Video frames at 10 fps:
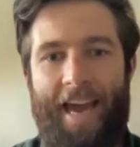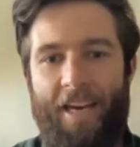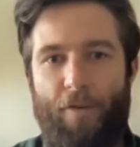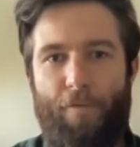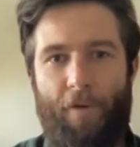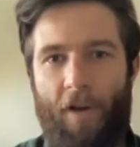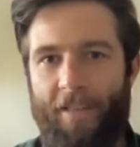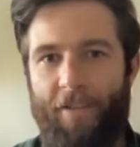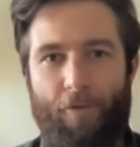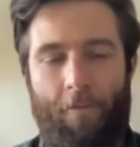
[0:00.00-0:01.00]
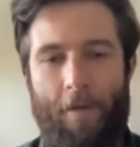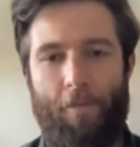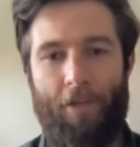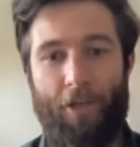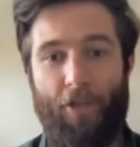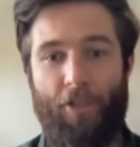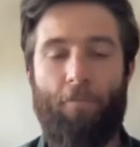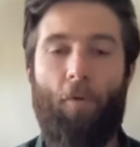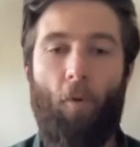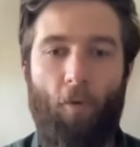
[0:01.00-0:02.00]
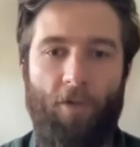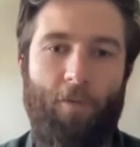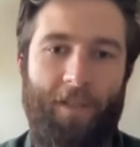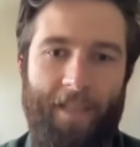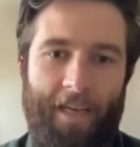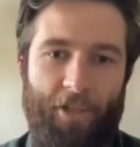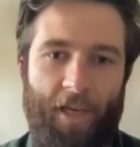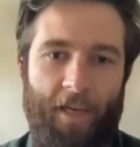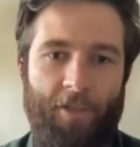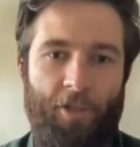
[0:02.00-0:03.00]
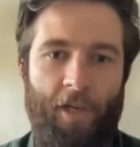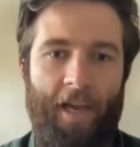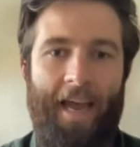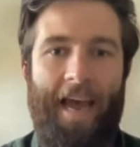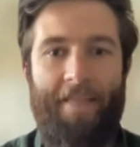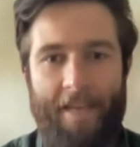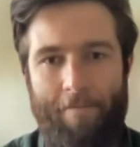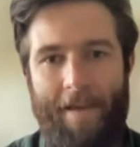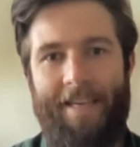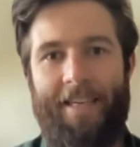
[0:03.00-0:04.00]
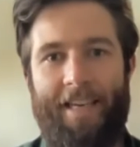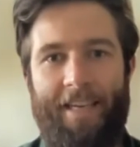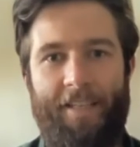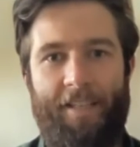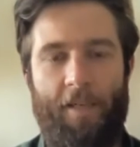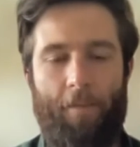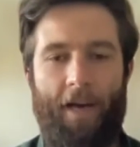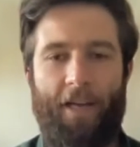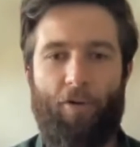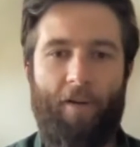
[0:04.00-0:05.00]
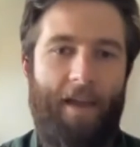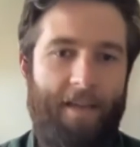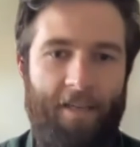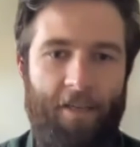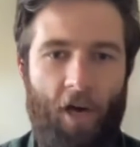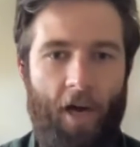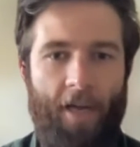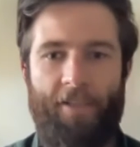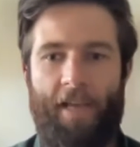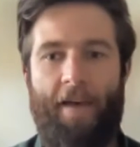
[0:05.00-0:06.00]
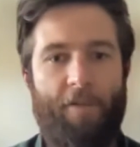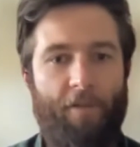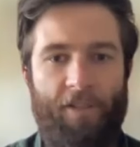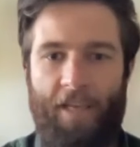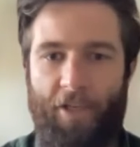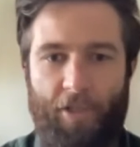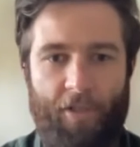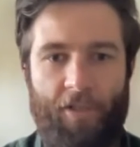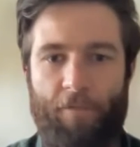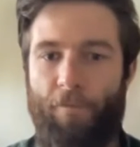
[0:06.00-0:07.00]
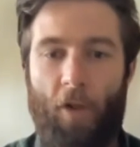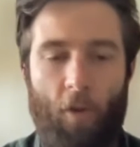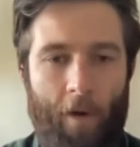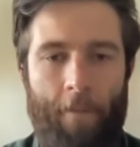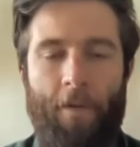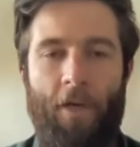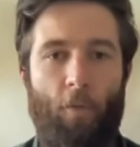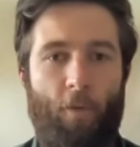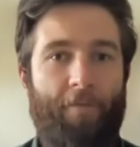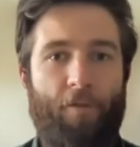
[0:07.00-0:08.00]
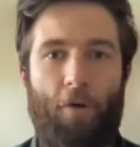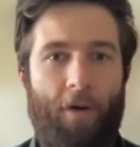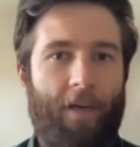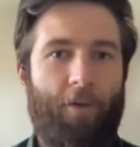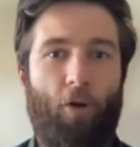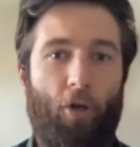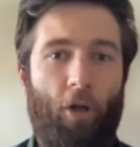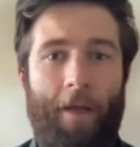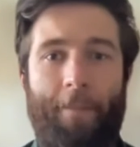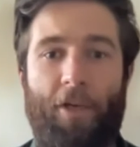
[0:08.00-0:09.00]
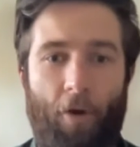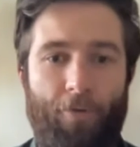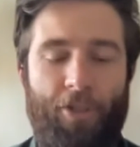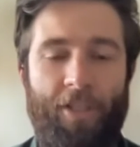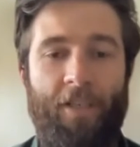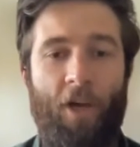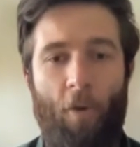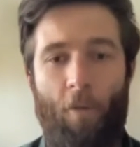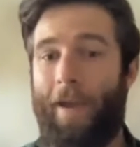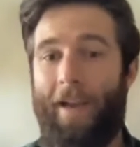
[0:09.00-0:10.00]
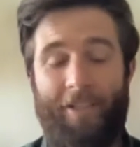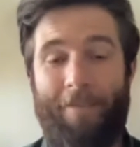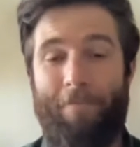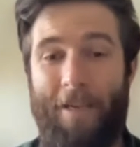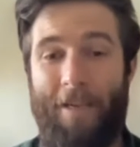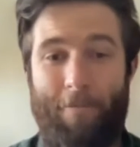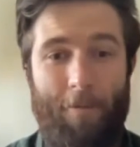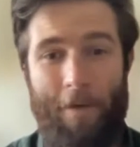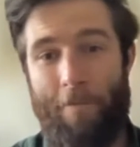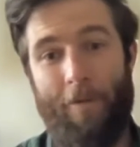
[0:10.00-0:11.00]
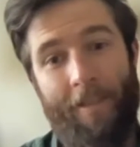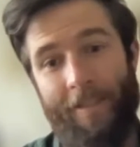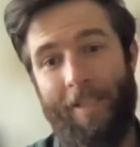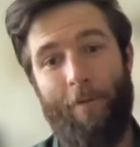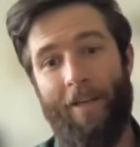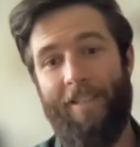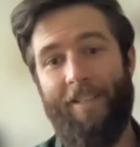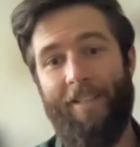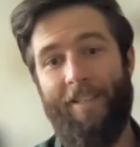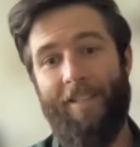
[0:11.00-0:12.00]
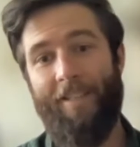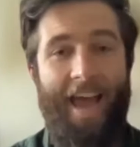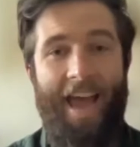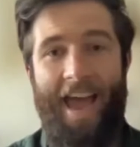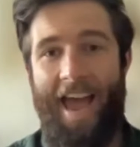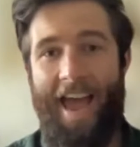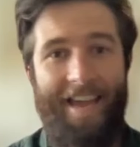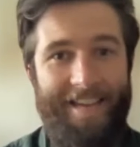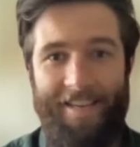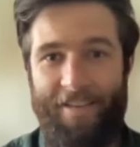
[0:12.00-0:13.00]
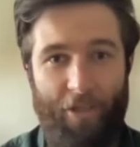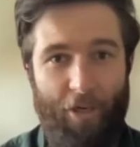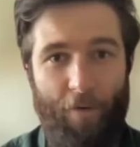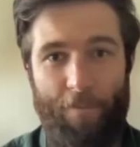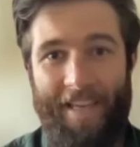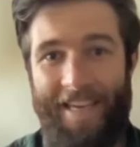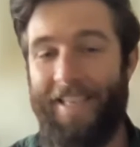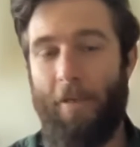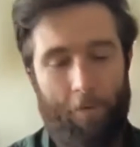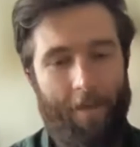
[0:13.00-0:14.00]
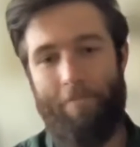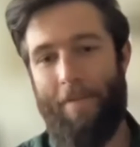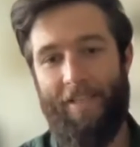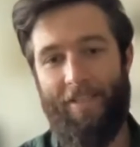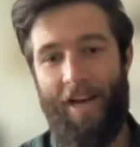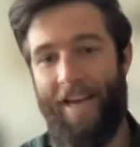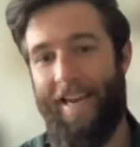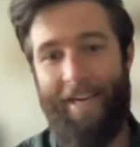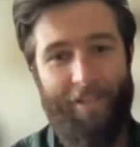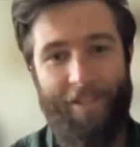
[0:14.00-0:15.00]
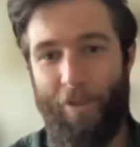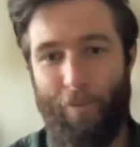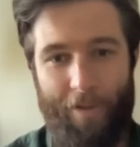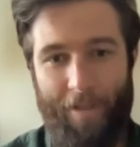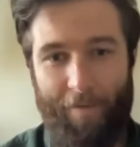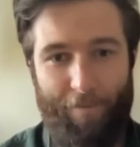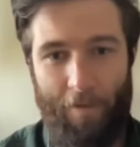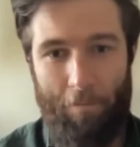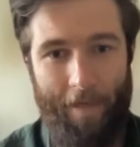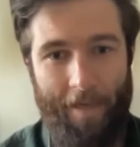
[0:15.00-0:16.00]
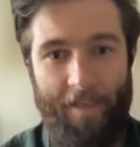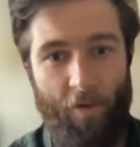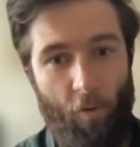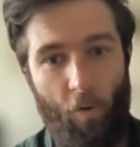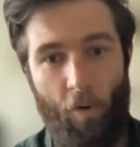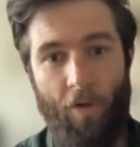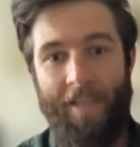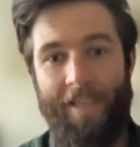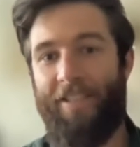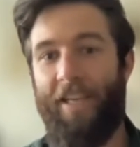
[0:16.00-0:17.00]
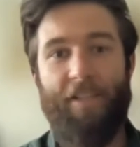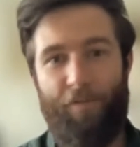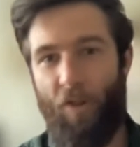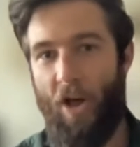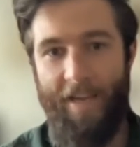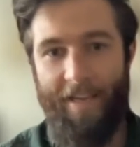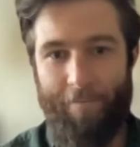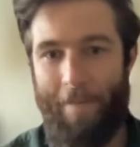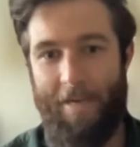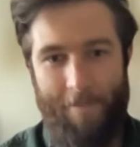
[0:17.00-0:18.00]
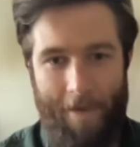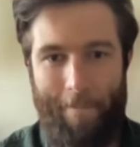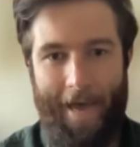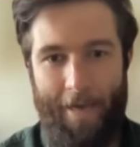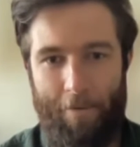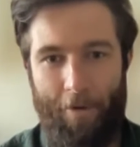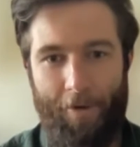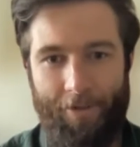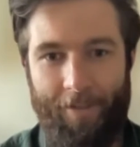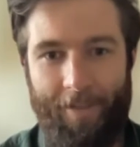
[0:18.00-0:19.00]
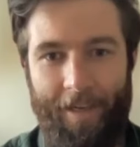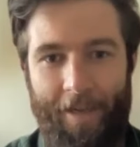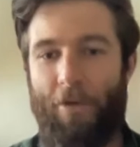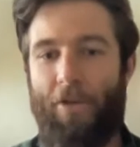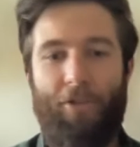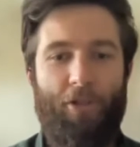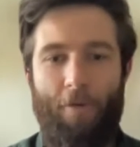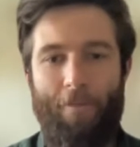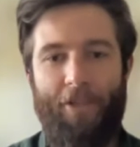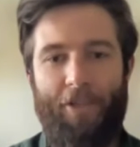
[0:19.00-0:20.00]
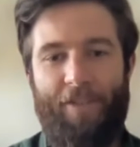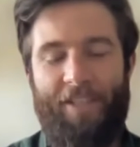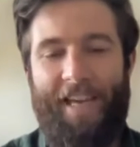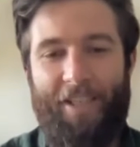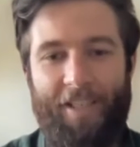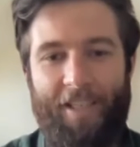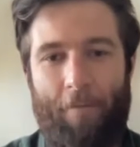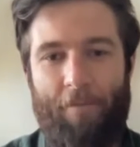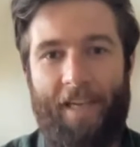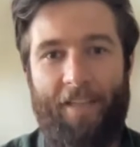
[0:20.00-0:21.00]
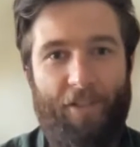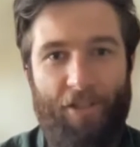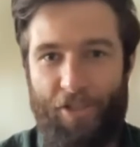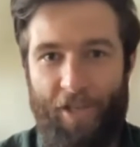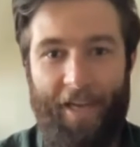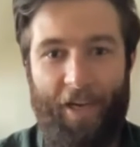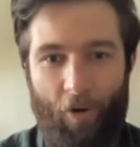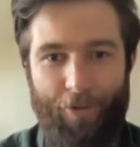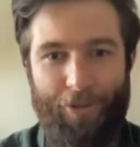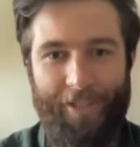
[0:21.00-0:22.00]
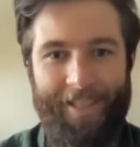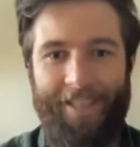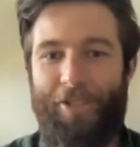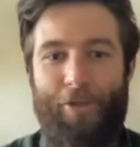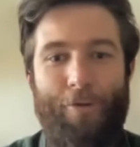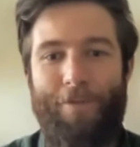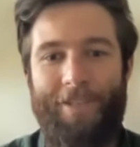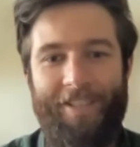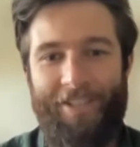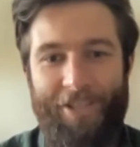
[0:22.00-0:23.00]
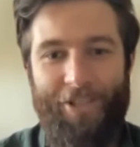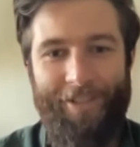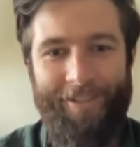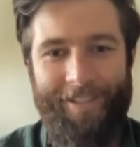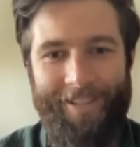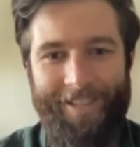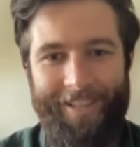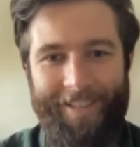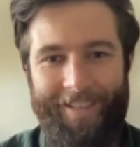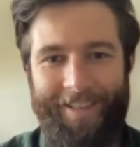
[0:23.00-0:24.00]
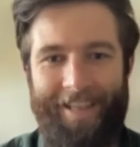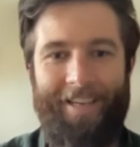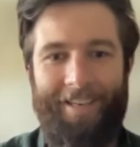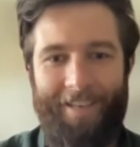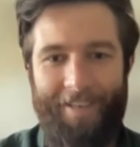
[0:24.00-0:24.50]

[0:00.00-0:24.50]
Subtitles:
do you find those people that are going to support you in that change, and then make it easier by creating guides, having sessions and follow up. We have a product called Climate Coaching, where you actually meet with people and someone can say, hey, is a plant-based diet actually a good thing for the planet? Or does flying make me a bad person? Because so much of this actually comes down to the psychology. It's human decisions that,